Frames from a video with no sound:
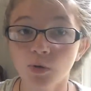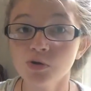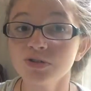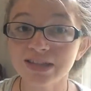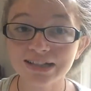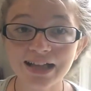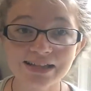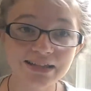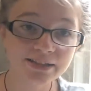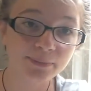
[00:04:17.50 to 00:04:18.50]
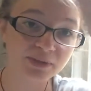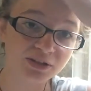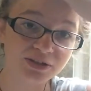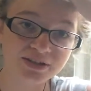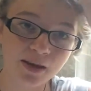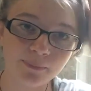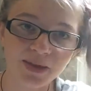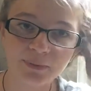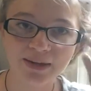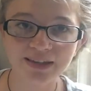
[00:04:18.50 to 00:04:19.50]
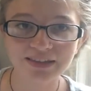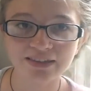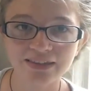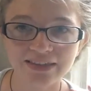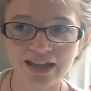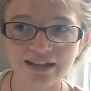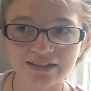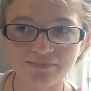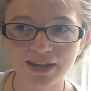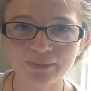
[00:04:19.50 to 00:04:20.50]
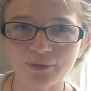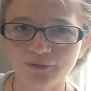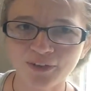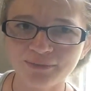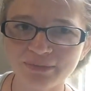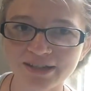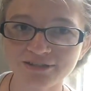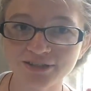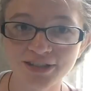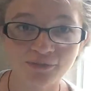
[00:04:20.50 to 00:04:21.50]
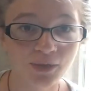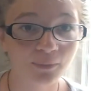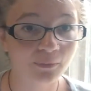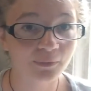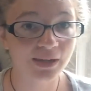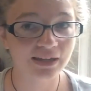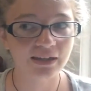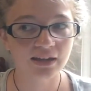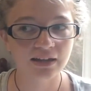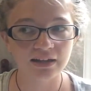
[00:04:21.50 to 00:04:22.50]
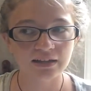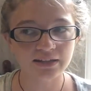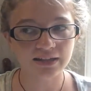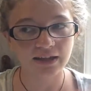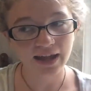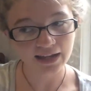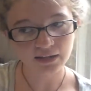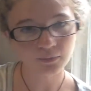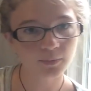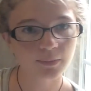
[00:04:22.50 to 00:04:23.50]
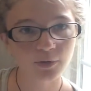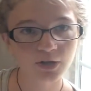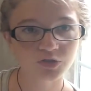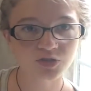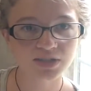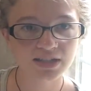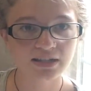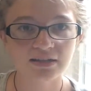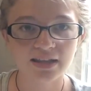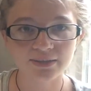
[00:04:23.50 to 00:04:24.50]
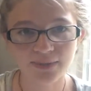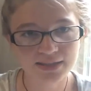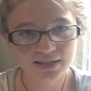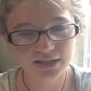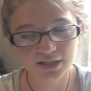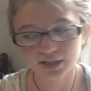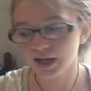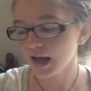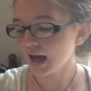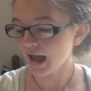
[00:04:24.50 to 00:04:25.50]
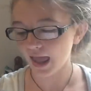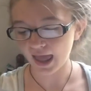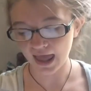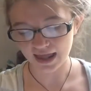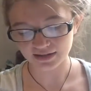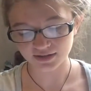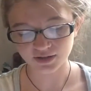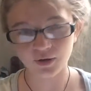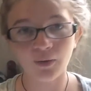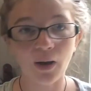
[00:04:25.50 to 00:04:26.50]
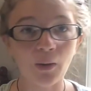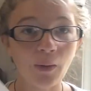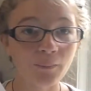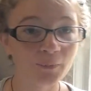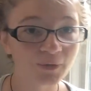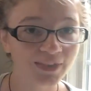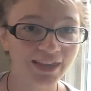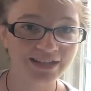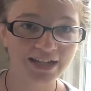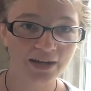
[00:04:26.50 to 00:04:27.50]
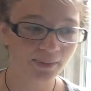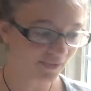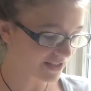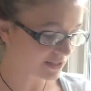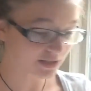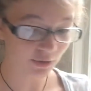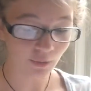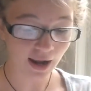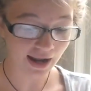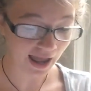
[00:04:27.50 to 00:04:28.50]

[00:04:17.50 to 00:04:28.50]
mostly classics, but there's some that that make it more fun because there's stuff that we, like Hannah, would be more interested in. That's my sister. And so I'm really excited about this. So I